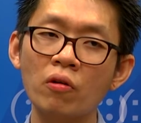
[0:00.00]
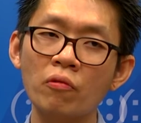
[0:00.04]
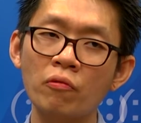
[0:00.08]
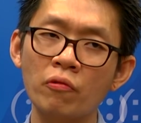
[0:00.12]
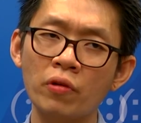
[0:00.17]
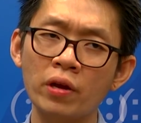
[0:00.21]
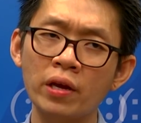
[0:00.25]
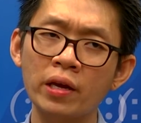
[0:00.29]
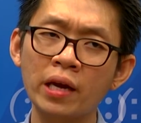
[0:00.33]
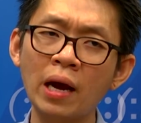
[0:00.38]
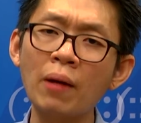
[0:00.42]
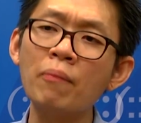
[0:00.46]

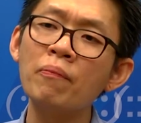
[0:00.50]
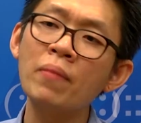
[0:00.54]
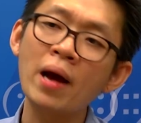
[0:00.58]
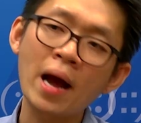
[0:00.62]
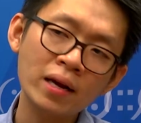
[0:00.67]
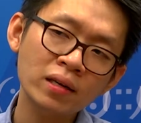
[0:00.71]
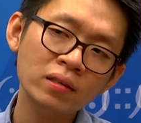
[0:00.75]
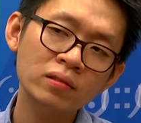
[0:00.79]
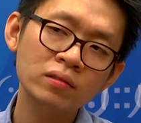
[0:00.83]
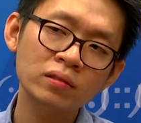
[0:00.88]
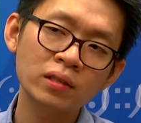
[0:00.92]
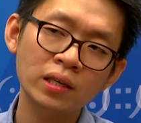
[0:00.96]
we come
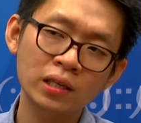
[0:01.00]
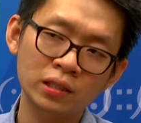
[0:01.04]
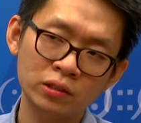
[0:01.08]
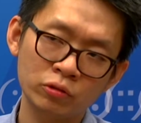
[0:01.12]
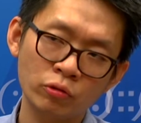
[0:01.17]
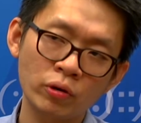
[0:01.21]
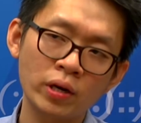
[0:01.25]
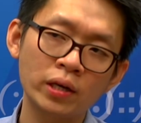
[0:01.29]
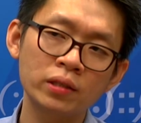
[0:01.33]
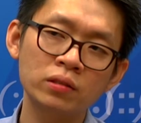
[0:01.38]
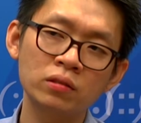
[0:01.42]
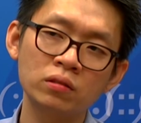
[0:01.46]
back and
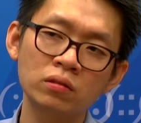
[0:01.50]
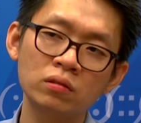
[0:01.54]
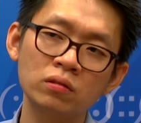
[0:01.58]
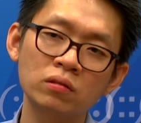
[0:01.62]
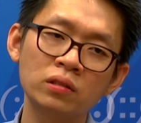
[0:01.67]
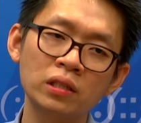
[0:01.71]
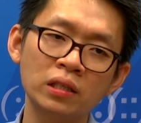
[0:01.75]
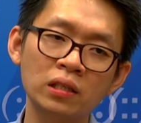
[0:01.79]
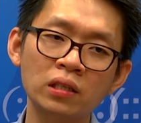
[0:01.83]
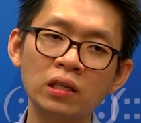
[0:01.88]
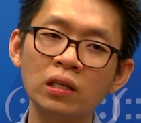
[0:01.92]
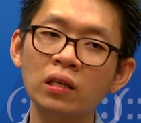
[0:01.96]
try to
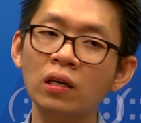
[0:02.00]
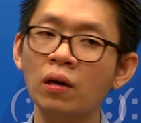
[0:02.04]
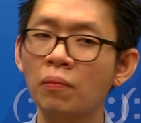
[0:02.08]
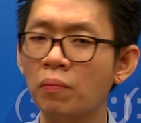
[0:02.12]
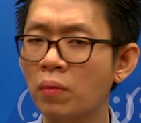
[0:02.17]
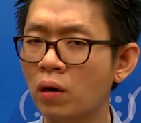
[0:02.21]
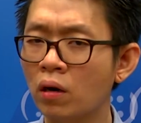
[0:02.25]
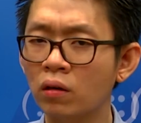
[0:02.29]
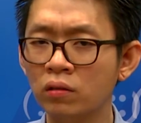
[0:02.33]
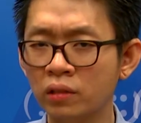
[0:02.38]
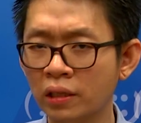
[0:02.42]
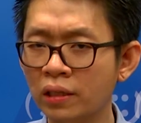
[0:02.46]
think
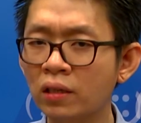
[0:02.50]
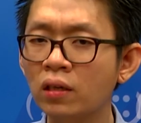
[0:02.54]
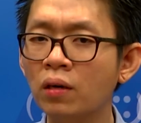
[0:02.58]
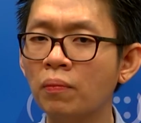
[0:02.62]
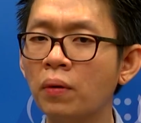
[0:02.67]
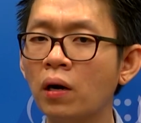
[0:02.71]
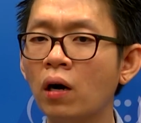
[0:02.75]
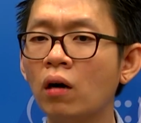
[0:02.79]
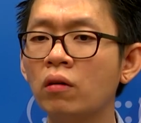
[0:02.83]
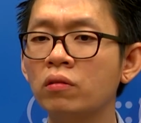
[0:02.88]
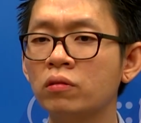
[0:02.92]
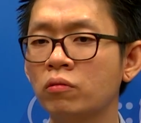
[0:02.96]
about
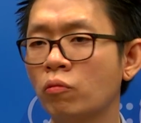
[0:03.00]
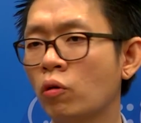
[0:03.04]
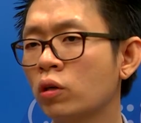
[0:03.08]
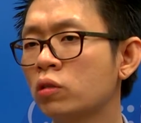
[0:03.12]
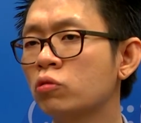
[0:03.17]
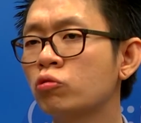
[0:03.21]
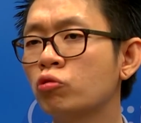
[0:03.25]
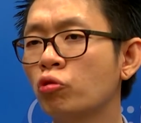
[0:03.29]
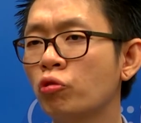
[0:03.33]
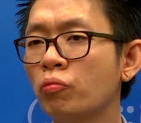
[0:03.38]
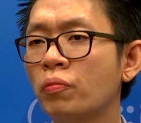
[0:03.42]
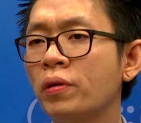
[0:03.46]

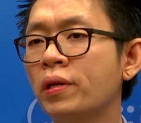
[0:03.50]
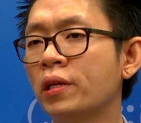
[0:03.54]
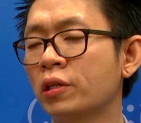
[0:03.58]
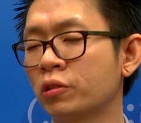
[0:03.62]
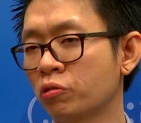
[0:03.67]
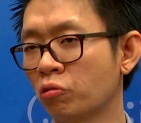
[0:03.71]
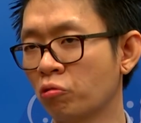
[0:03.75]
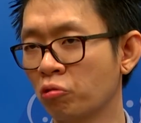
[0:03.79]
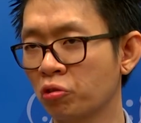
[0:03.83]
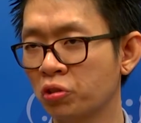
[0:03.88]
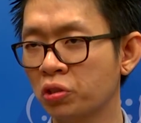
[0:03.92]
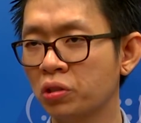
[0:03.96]
what could be the
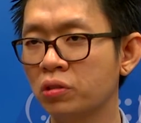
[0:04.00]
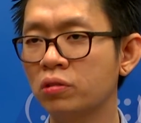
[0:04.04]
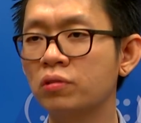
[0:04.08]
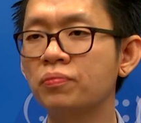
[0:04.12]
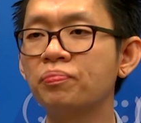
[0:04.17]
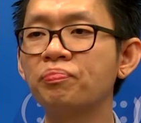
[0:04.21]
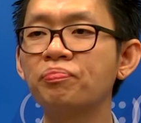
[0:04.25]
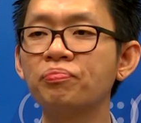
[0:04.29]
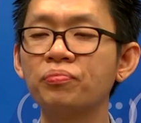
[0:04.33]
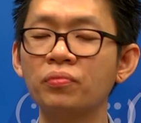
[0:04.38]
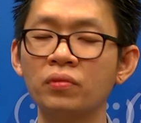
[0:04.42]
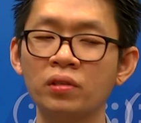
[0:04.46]
solution,
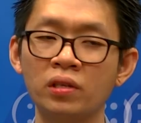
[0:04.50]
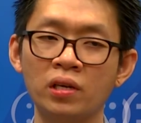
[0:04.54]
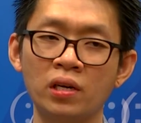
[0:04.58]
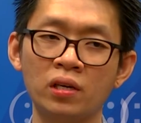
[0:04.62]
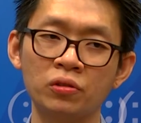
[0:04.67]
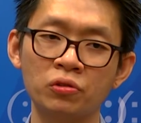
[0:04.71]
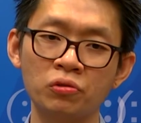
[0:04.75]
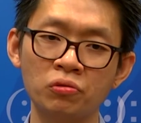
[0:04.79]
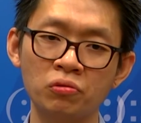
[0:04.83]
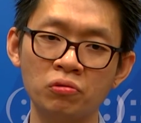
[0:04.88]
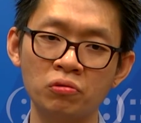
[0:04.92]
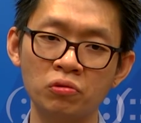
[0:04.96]

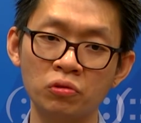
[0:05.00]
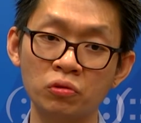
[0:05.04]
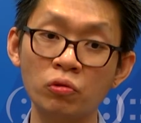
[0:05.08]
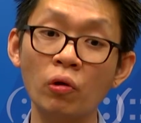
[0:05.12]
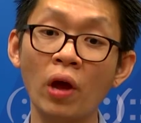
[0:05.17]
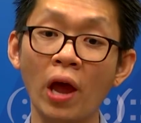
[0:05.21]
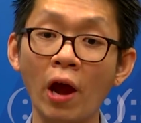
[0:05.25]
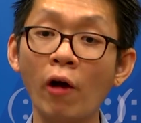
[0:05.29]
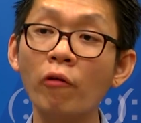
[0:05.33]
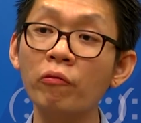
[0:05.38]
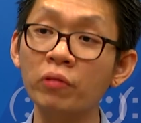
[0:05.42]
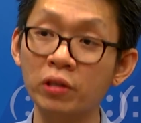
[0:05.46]
to
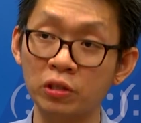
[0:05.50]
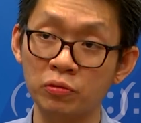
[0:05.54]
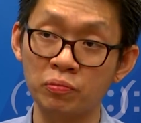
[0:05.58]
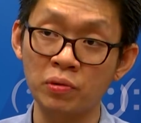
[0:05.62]
help these